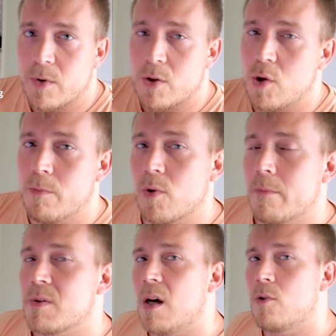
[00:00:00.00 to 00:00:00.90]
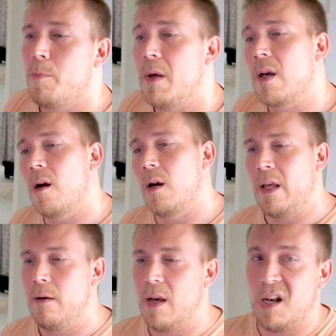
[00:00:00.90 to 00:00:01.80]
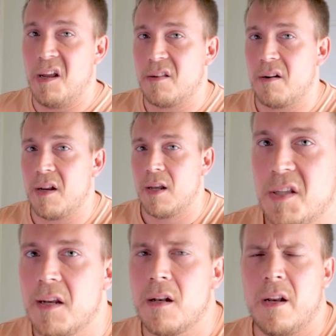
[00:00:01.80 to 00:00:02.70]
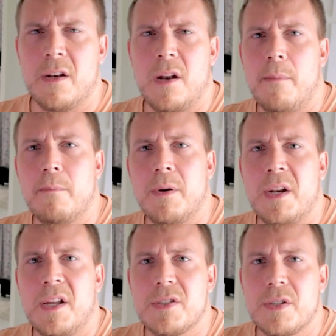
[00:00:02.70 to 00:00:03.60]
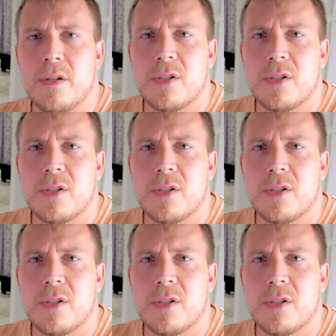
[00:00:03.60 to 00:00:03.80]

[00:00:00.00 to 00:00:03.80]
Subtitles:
the symptoms are typically electric, tingling, numbness,